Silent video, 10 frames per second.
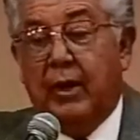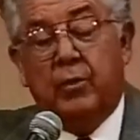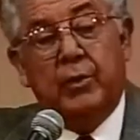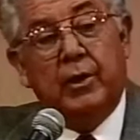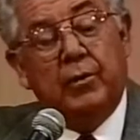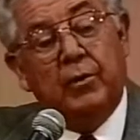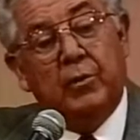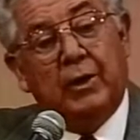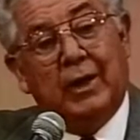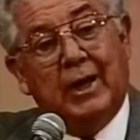We, we were the
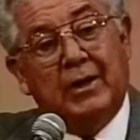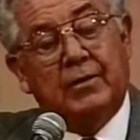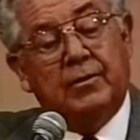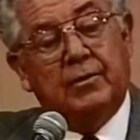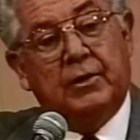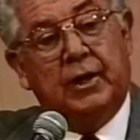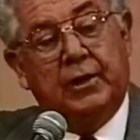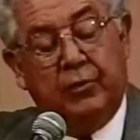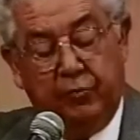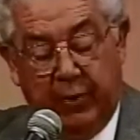last state
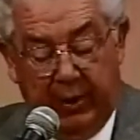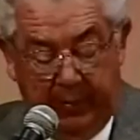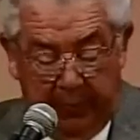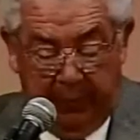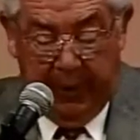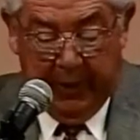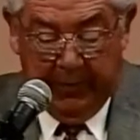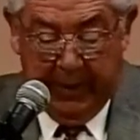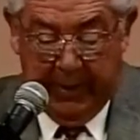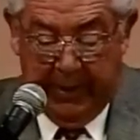to really bring
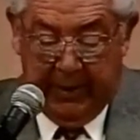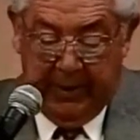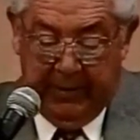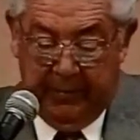about any,